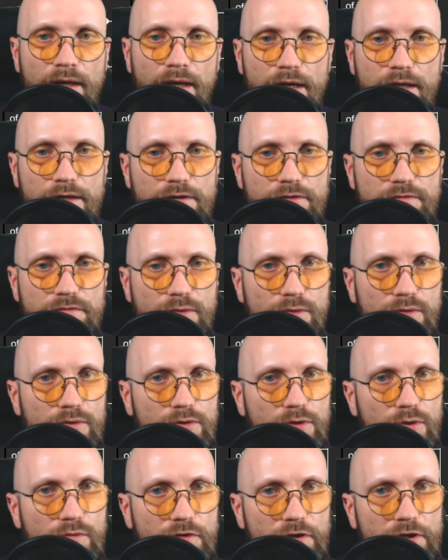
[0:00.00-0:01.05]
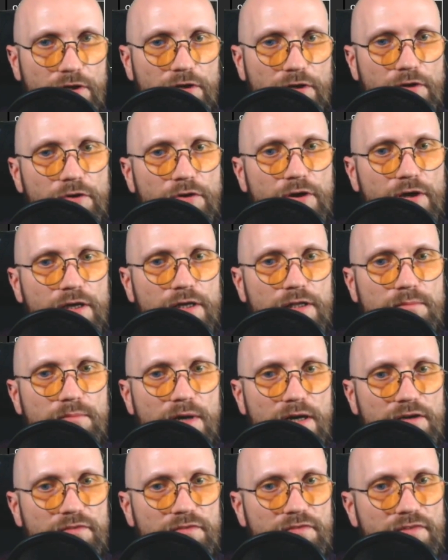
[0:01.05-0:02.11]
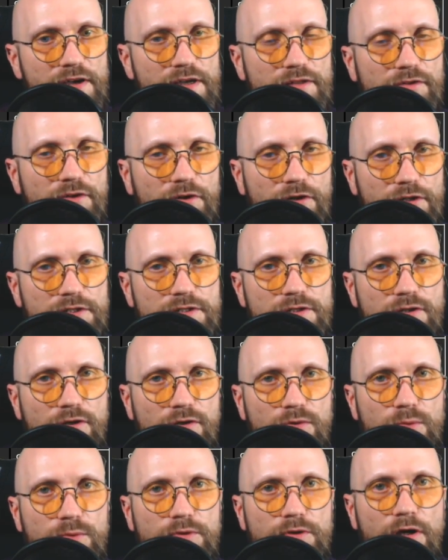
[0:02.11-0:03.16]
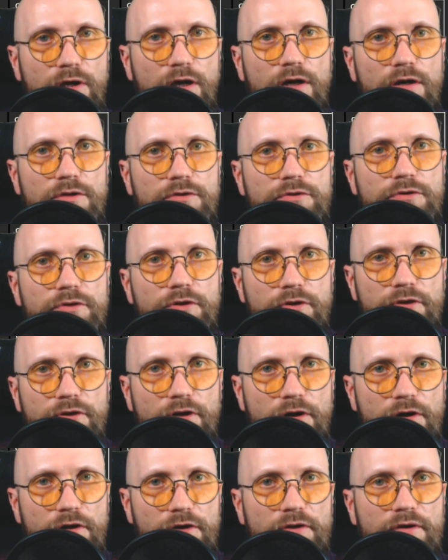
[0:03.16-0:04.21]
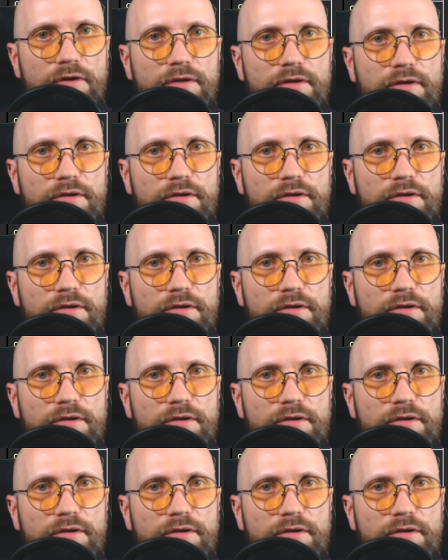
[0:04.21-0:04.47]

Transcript: And if you look over here in my Fey Dark, so the Underdark